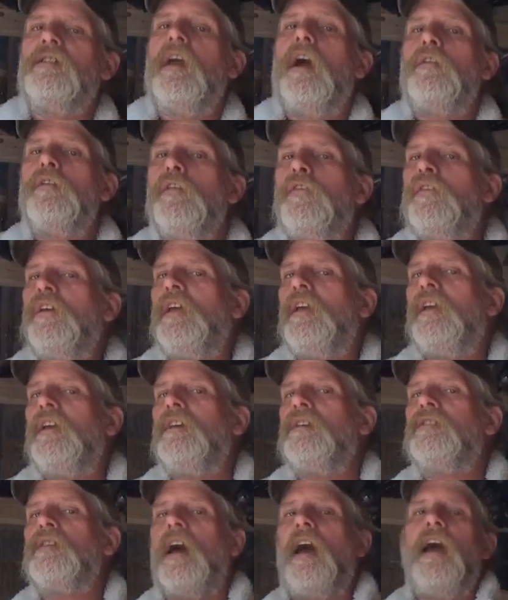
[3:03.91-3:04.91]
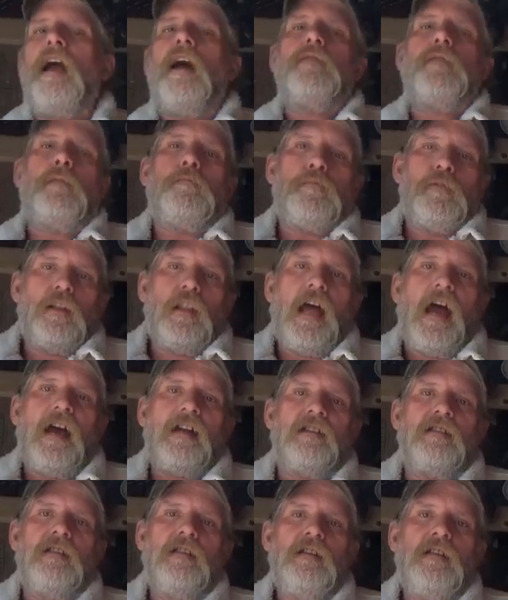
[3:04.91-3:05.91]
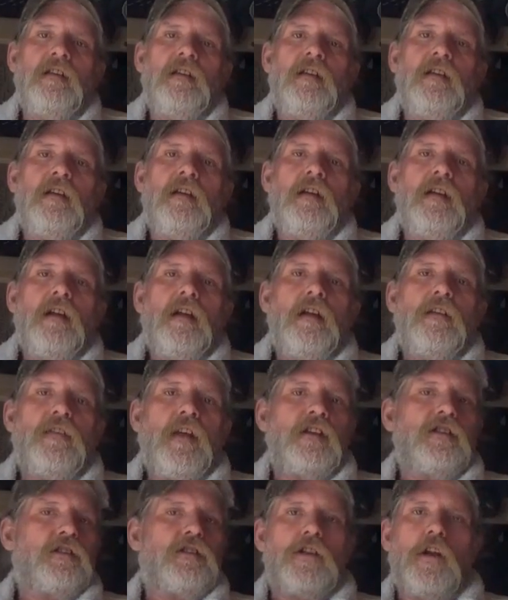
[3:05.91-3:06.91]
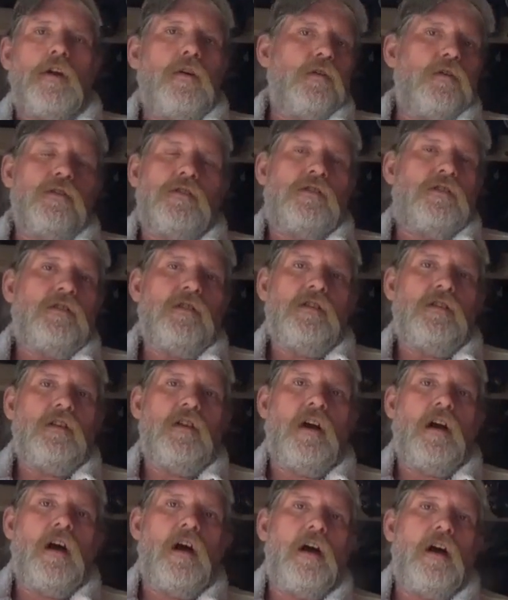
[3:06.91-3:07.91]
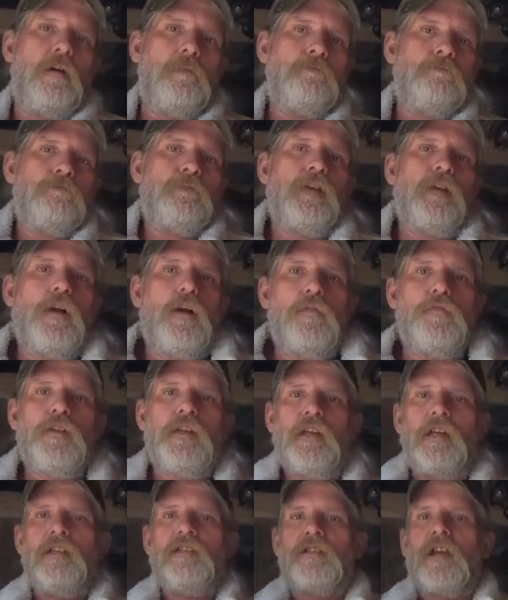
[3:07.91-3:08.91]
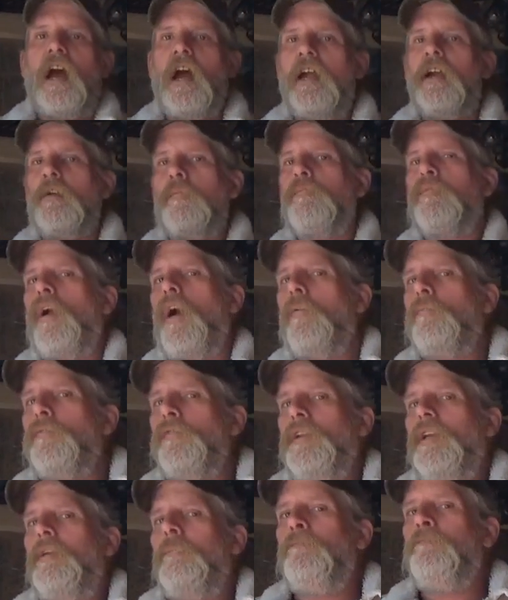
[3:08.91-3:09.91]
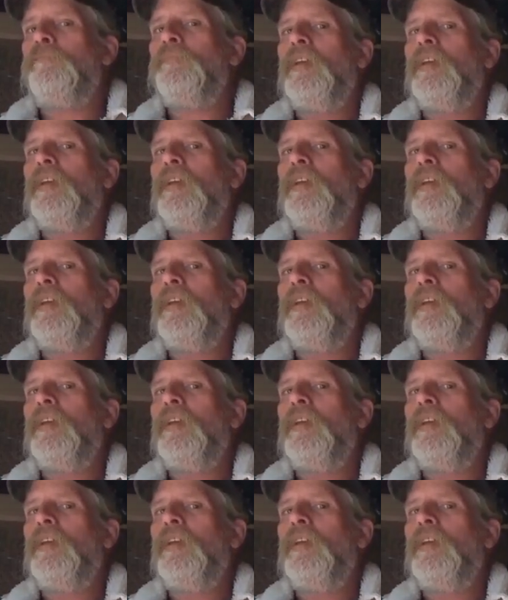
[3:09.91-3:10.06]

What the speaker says: The other thing is, I have a plat that shows the entire property,